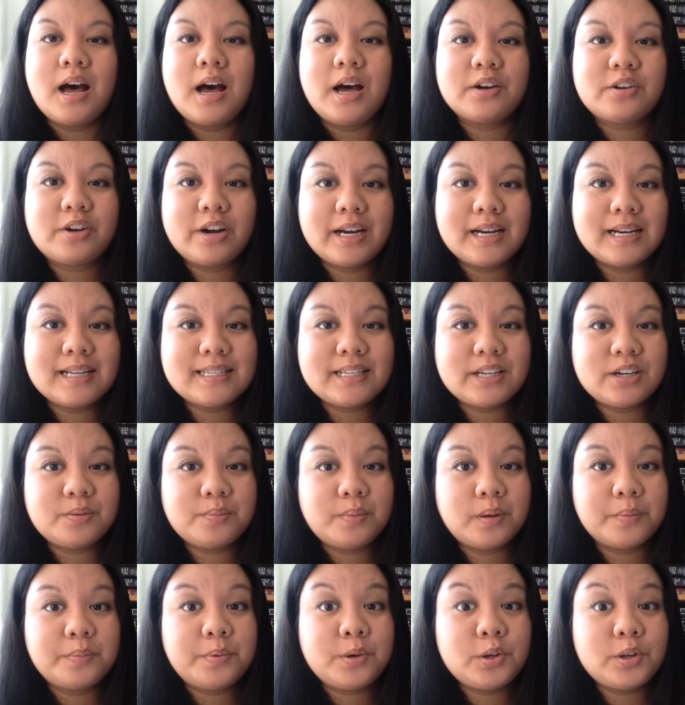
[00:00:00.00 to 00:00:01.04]
A Great and
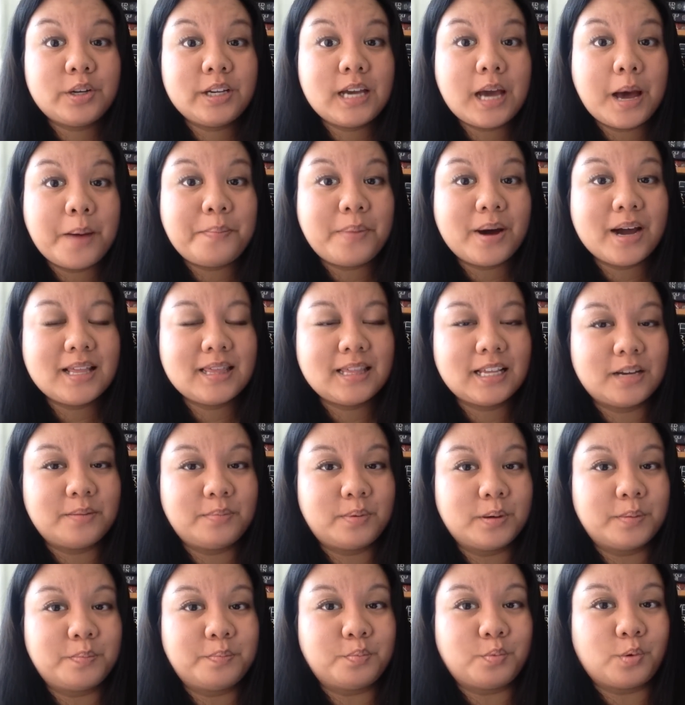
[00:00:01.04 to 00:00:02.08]
Terrible Beauty by
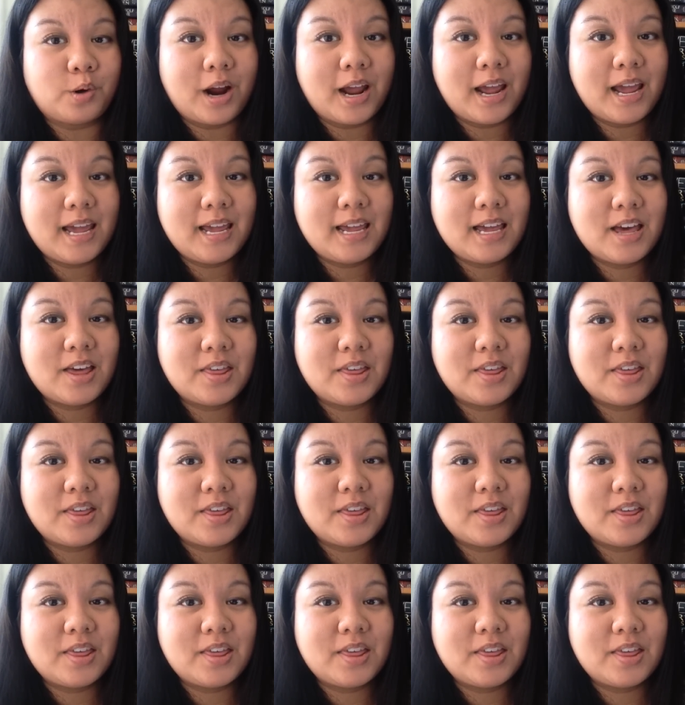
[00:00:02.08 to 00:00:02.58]
Libba Bray.